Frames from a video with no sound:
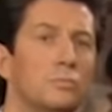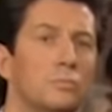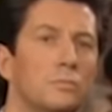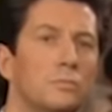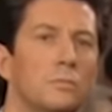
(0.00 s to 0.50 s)

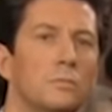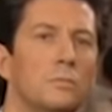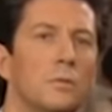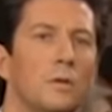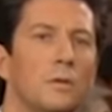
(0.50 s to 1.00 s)

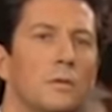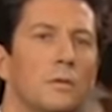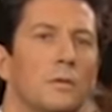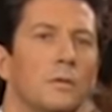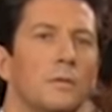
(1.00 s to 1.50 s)

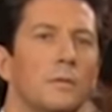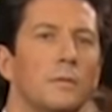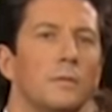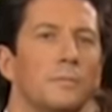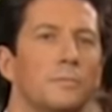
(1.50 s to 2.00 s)

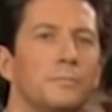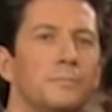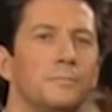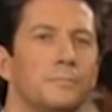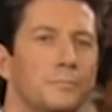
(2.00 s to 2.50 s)

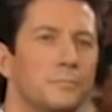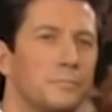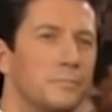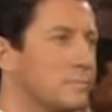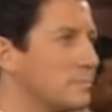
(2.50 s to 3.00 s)

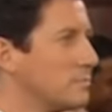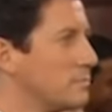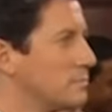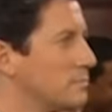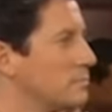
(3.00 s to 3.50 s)

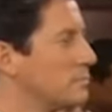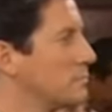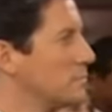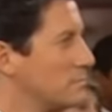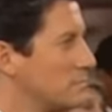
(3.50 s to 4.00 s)

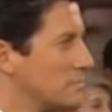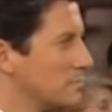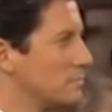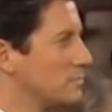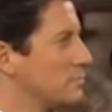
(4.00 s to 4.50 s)

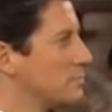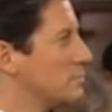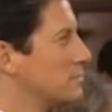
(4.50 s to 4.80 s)
(not speaking)